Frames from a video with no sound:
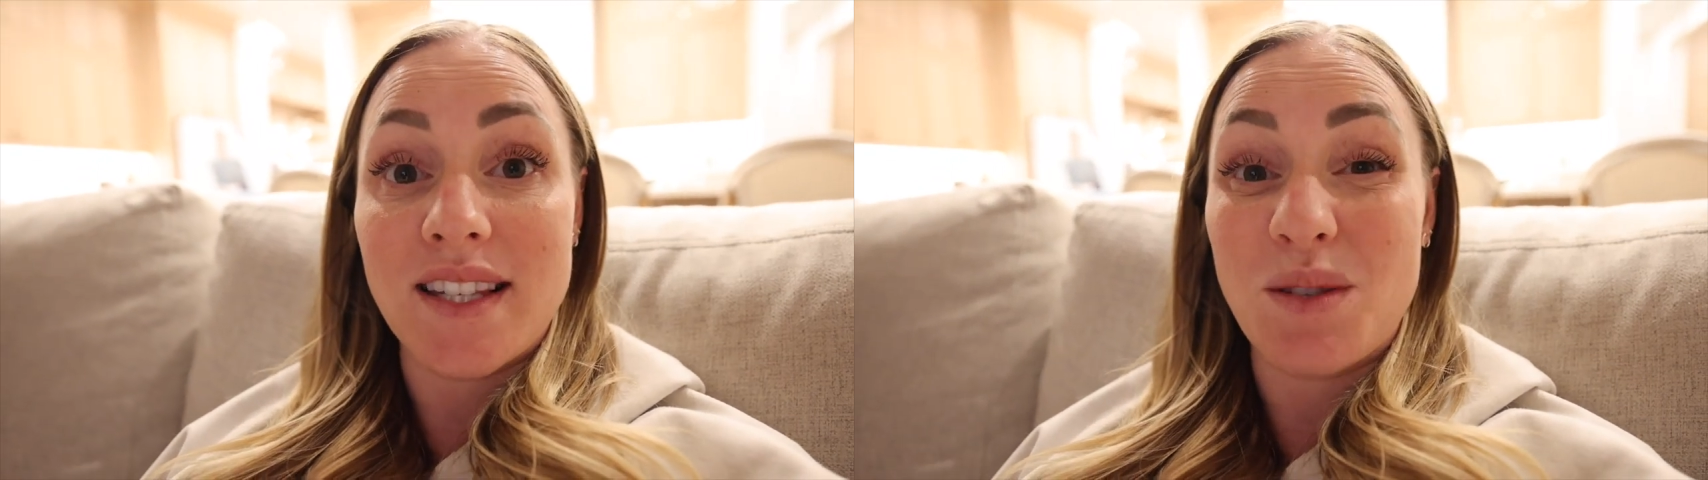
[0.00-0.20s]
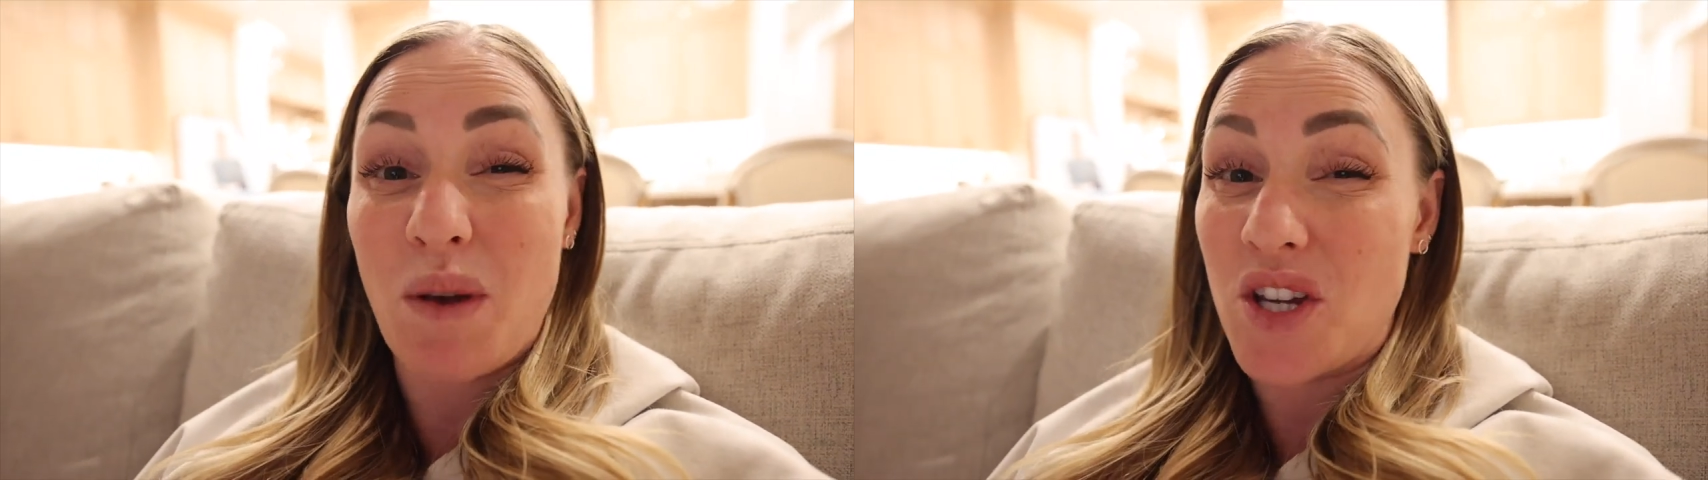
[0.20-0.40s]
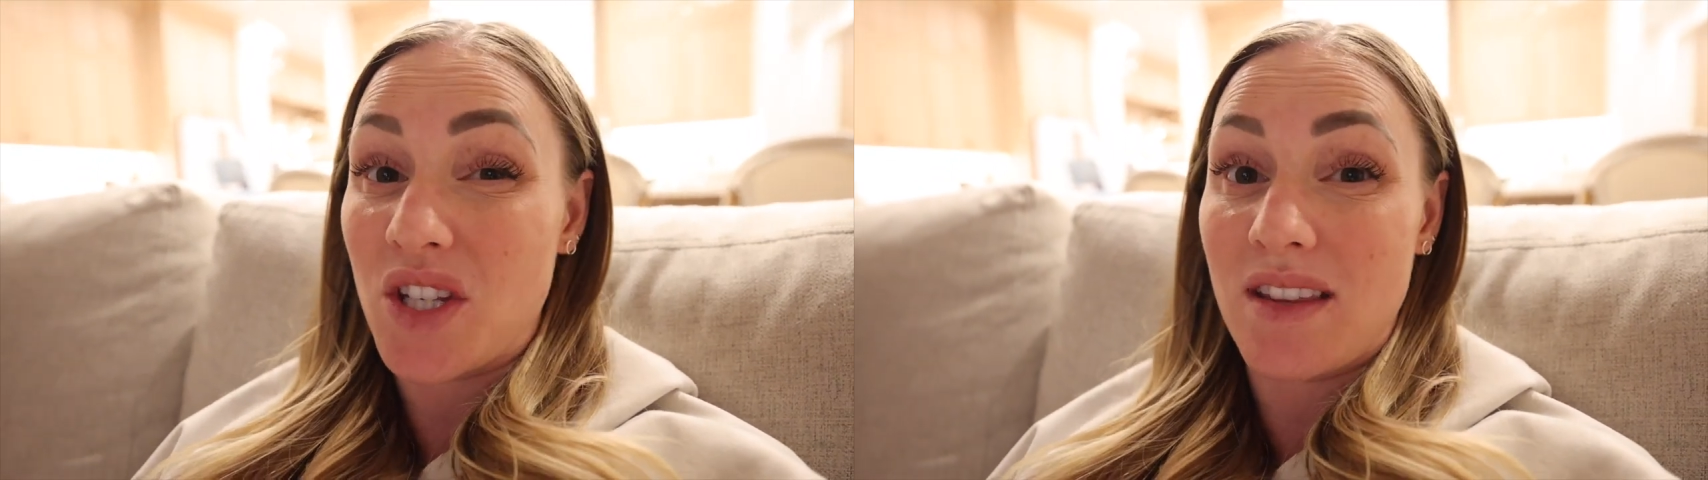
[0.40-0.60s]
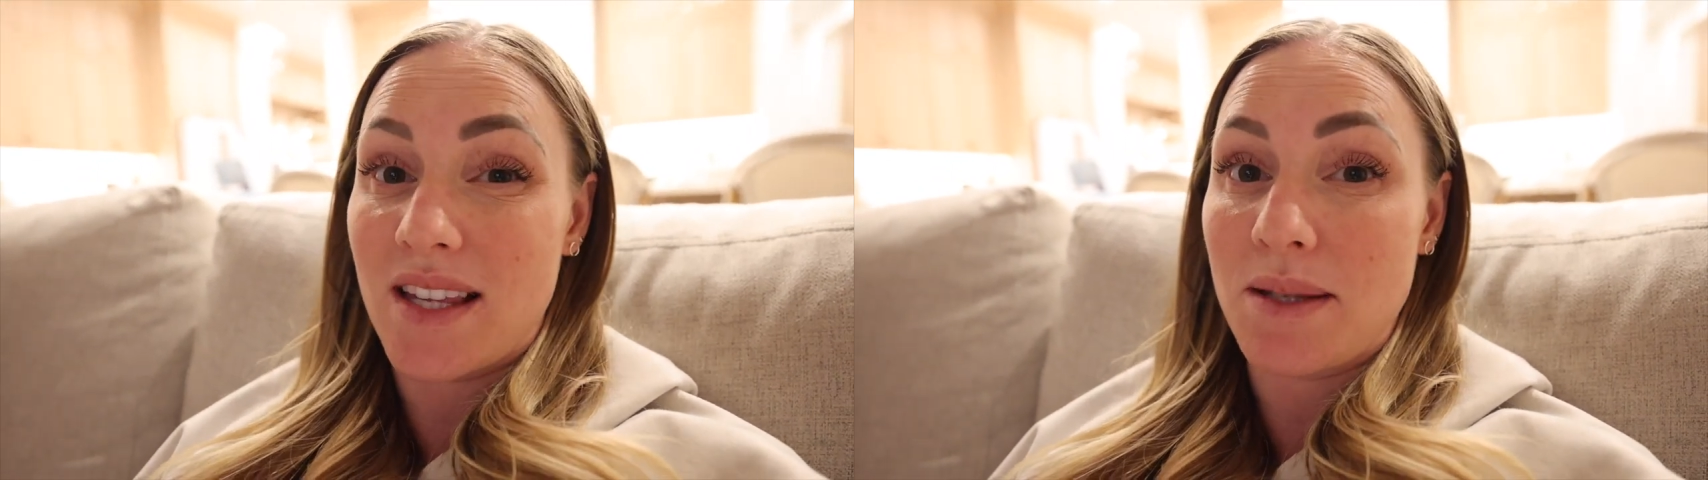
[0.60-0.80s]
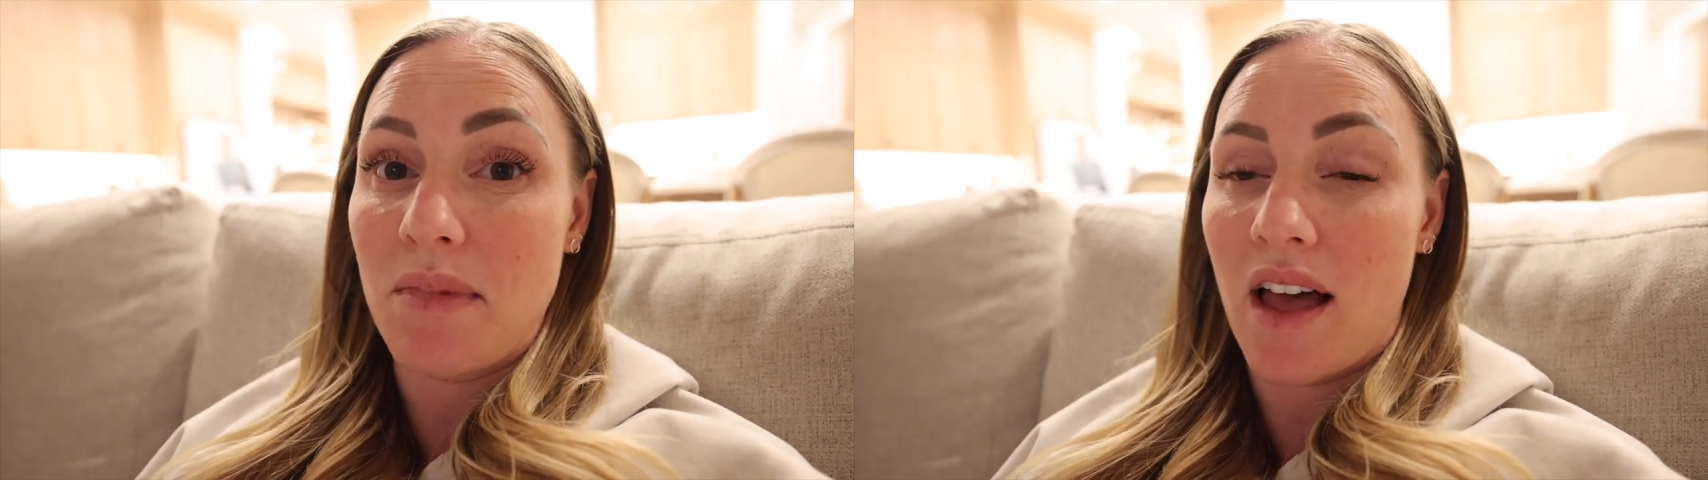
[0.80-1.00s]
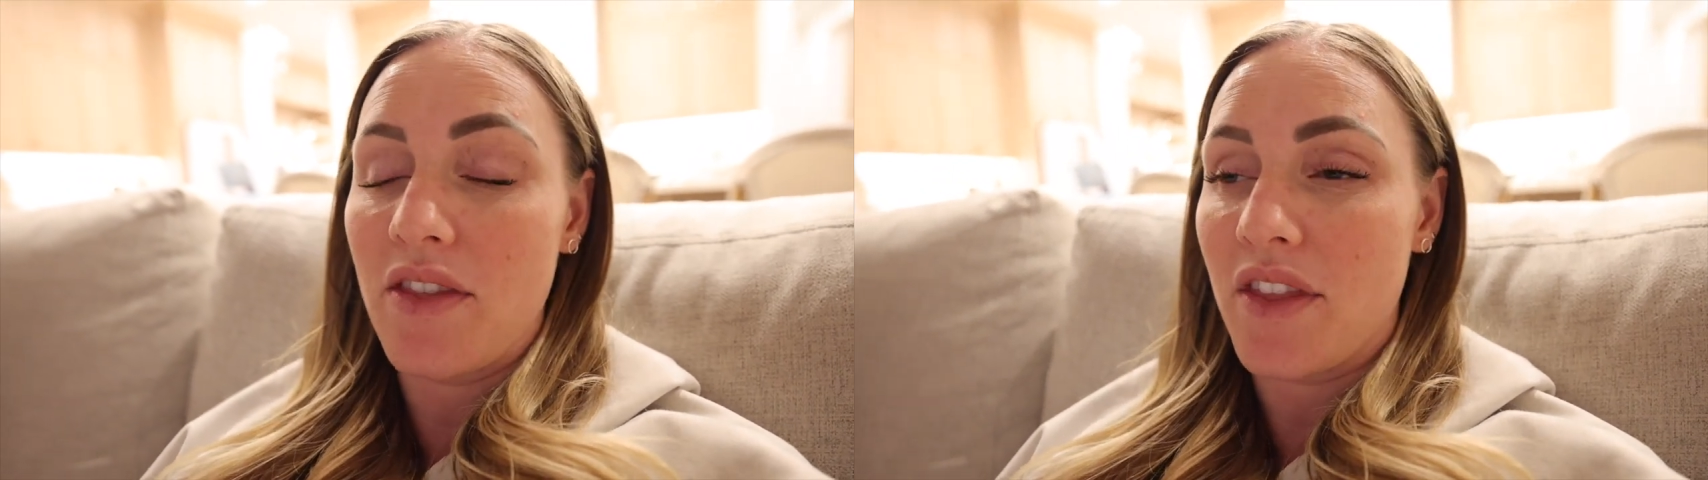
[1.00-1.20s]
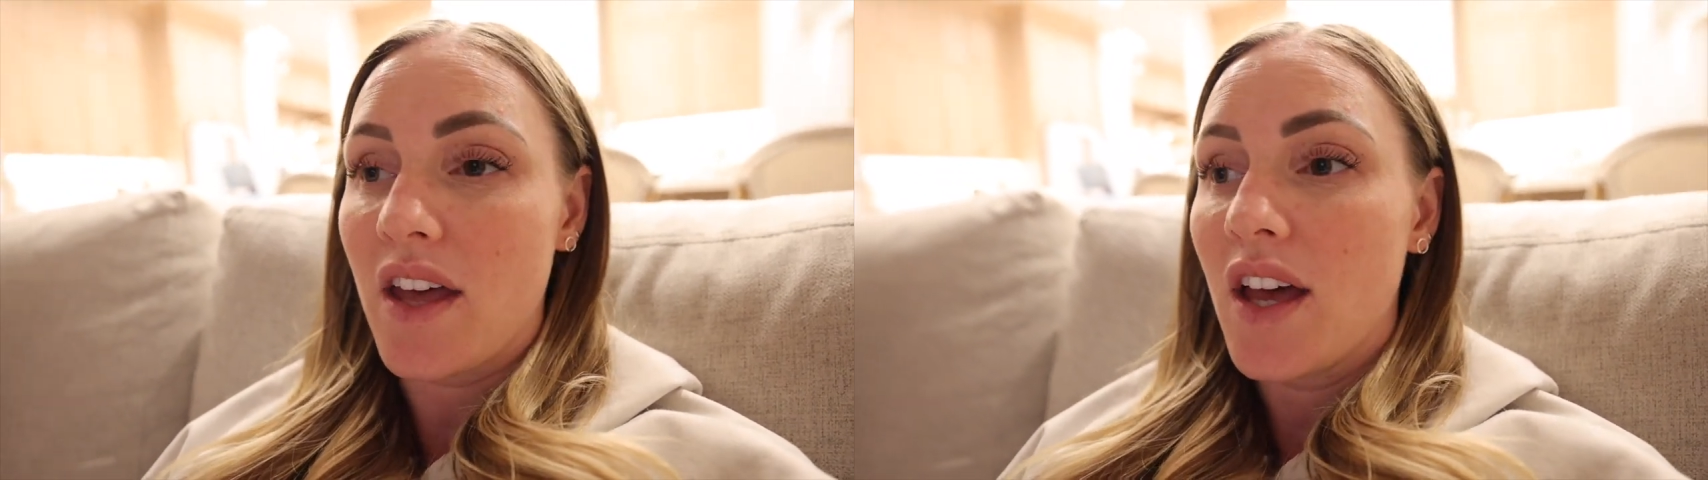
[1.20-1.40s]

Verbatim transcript: especially this month,